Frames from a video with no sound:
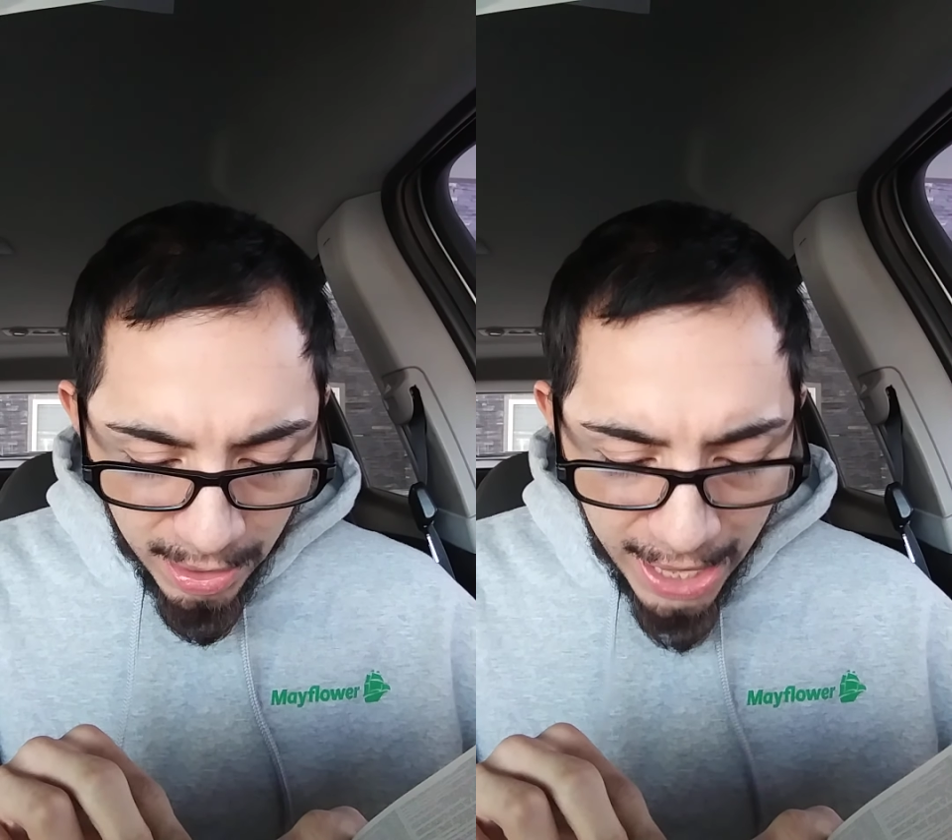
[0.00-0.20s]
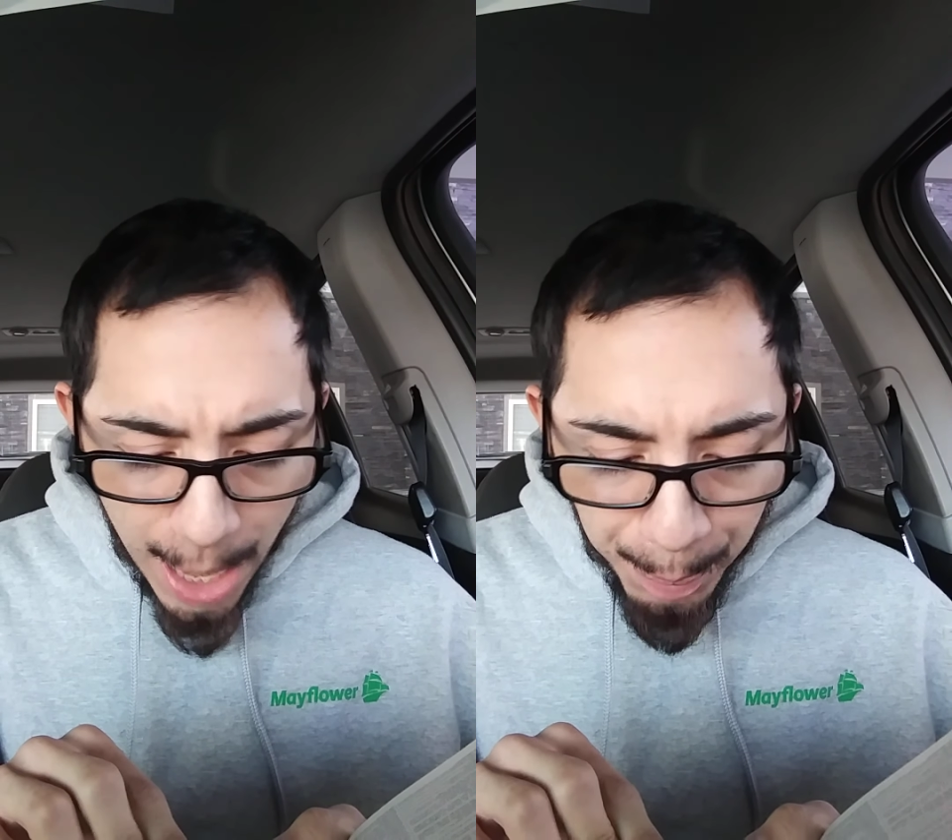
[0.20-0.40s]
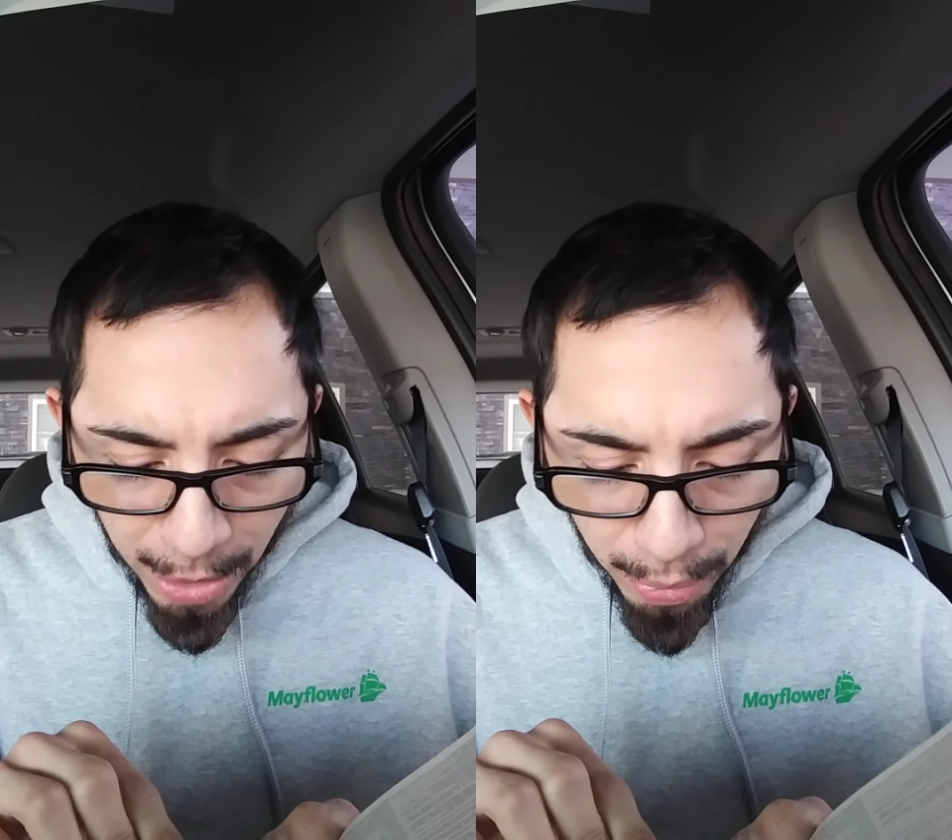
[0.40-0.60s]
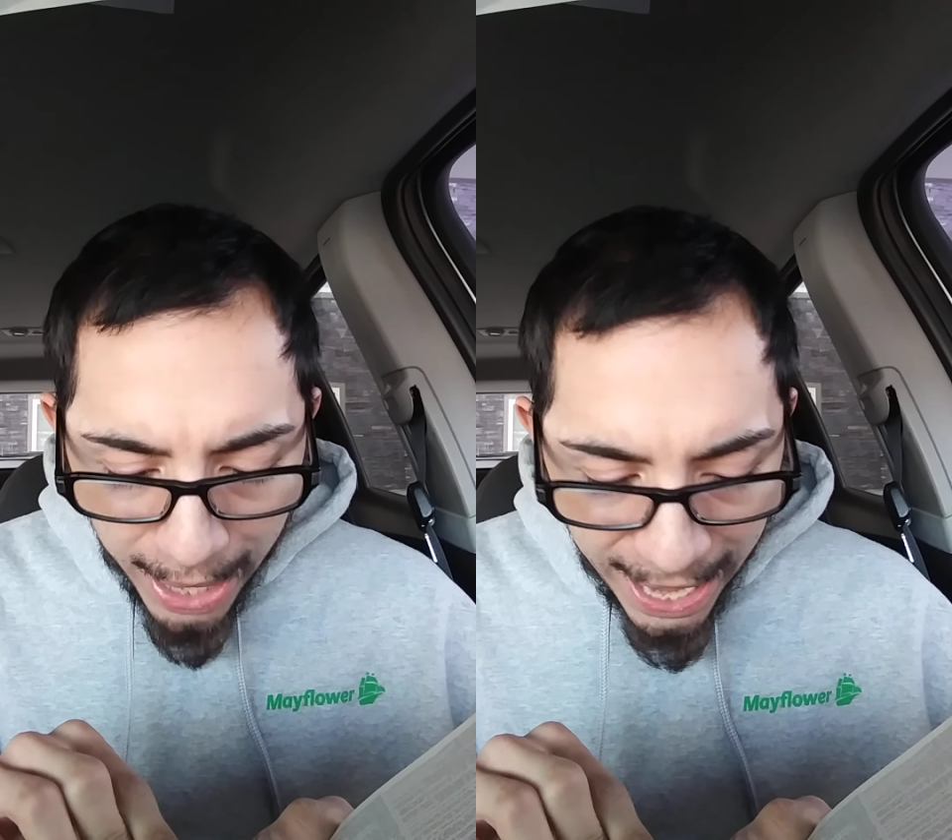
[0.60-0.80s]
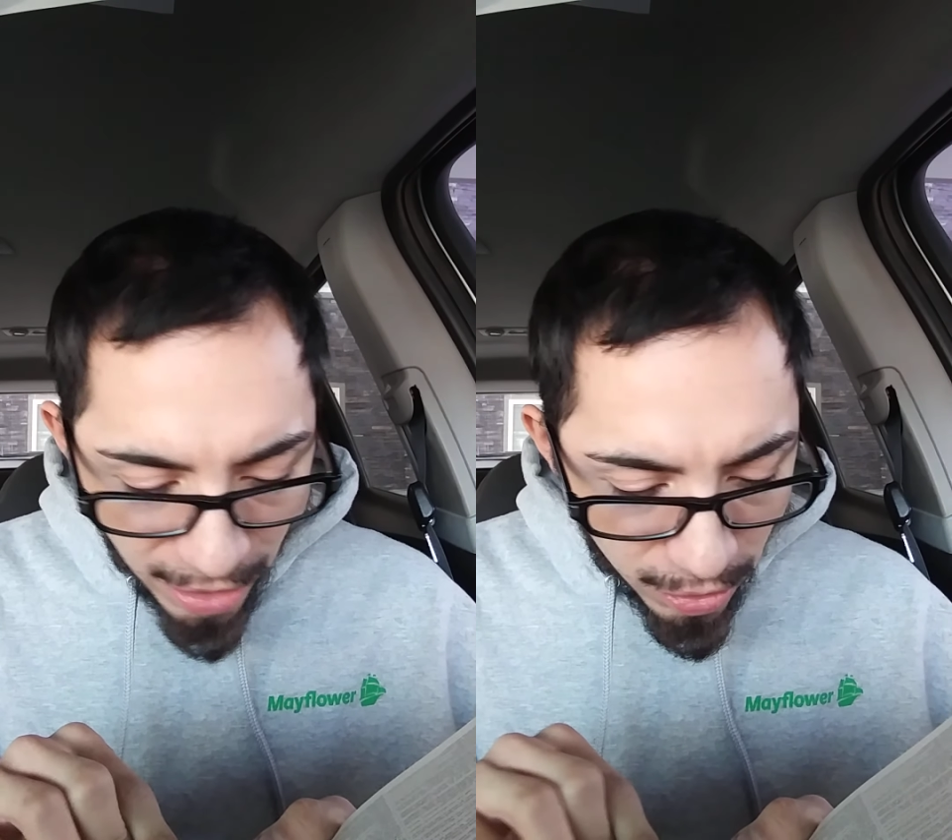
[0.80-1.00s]

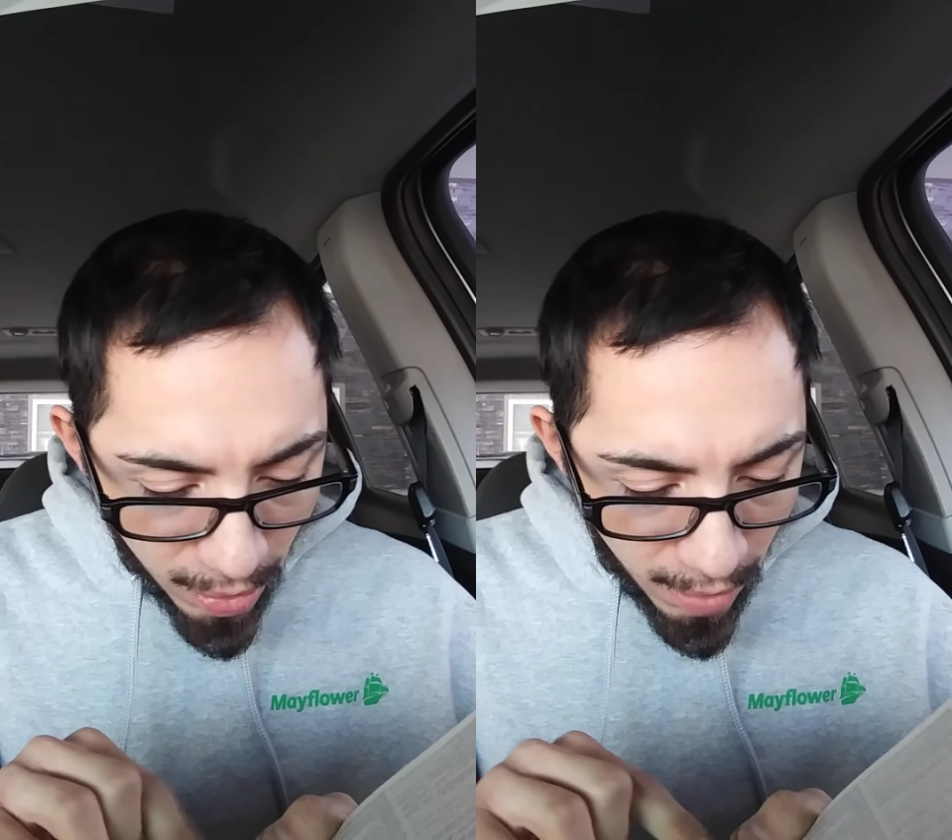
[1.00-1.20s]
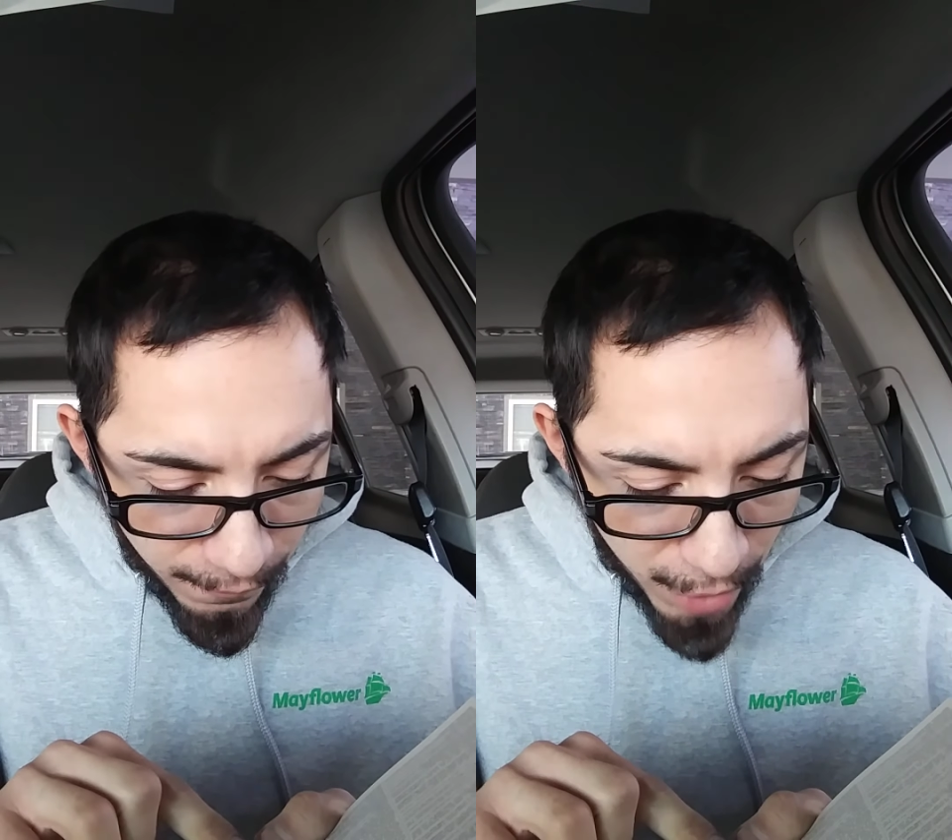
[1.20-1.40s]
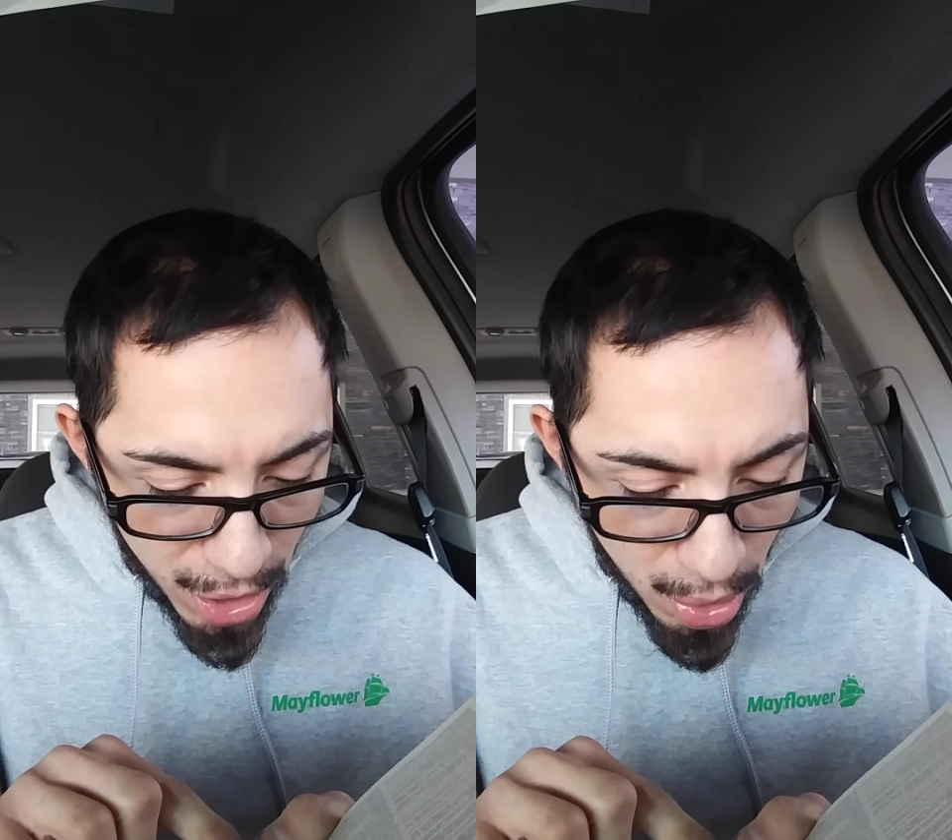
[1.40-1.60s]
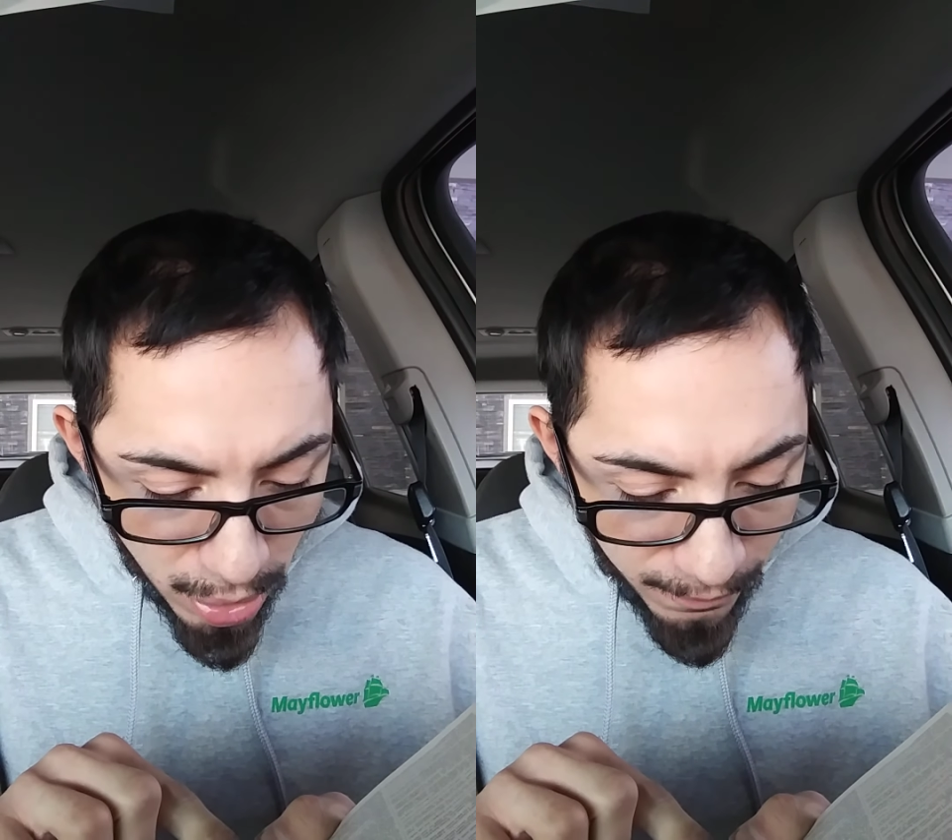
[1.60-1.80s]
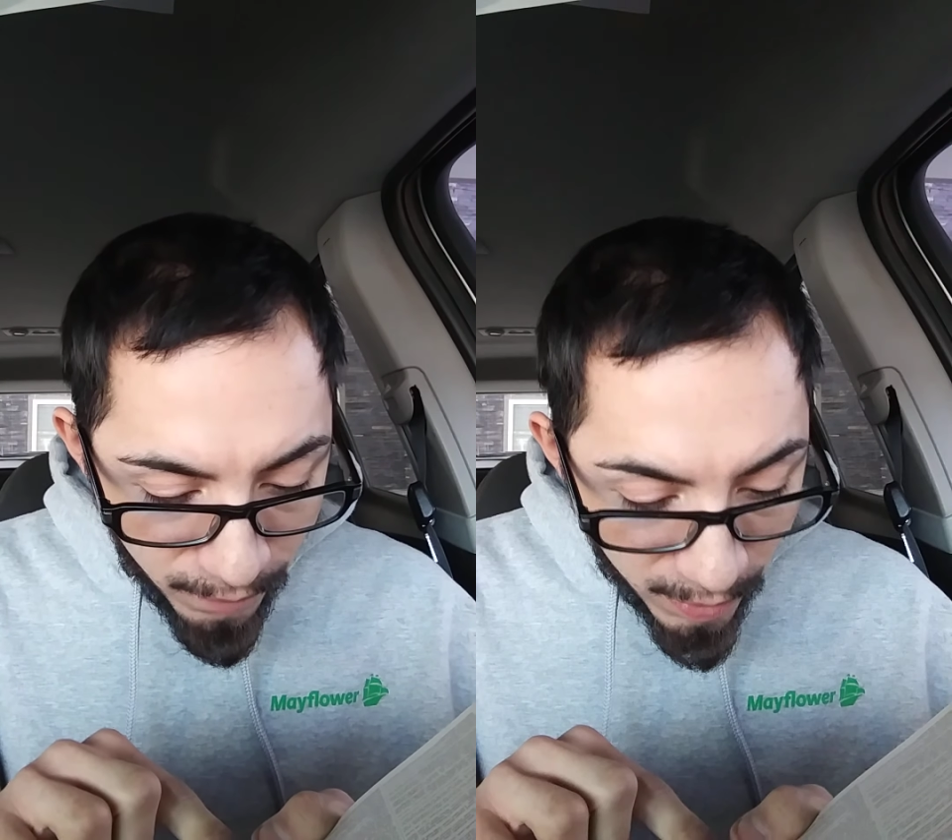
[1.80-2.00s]
hypocrites, for you
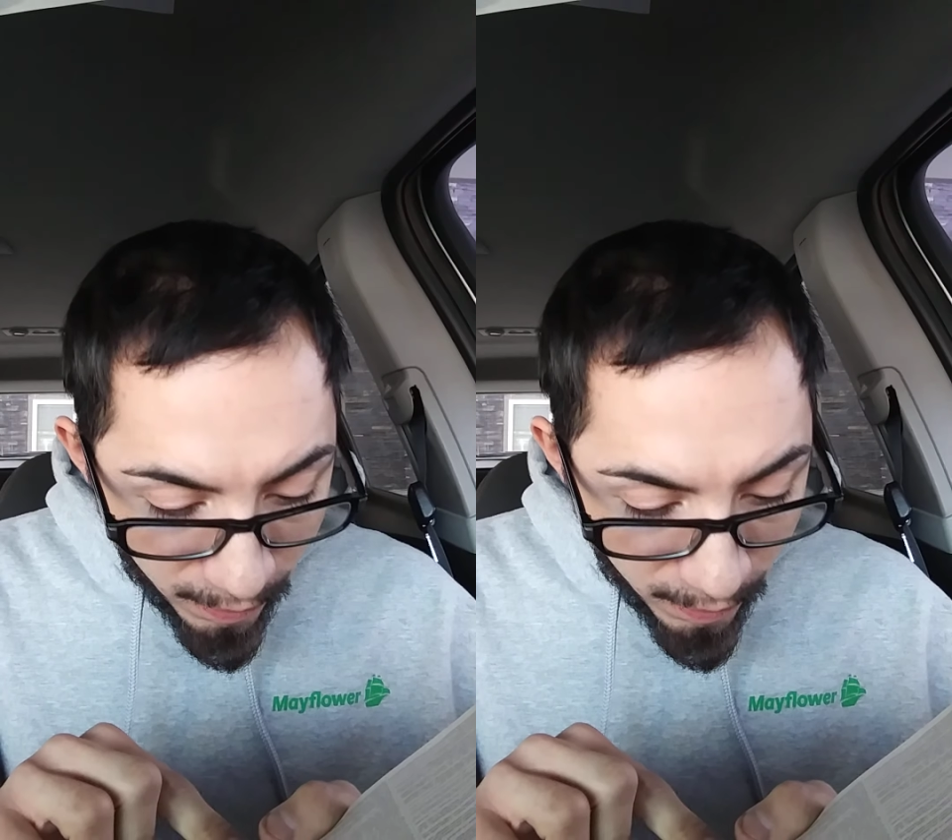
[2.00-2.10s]
to,